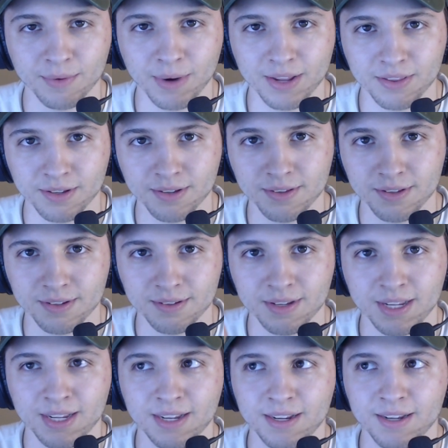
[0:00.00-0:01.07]
right? The
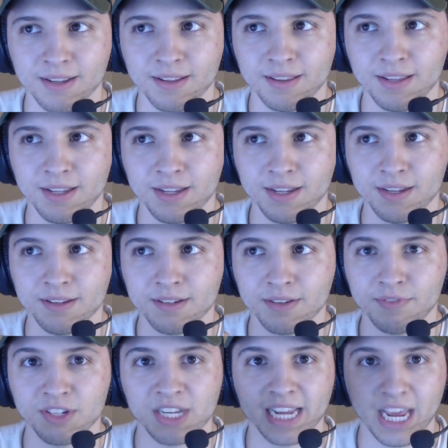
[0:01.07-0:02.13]

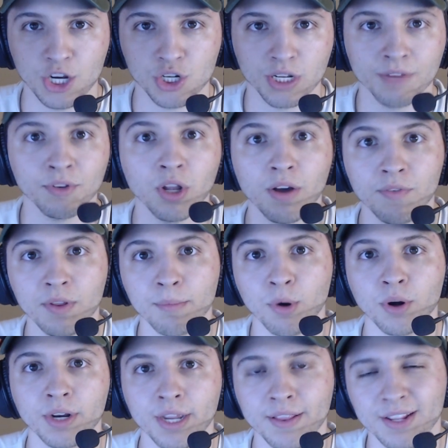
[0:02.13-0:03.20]
sophistication level of the market,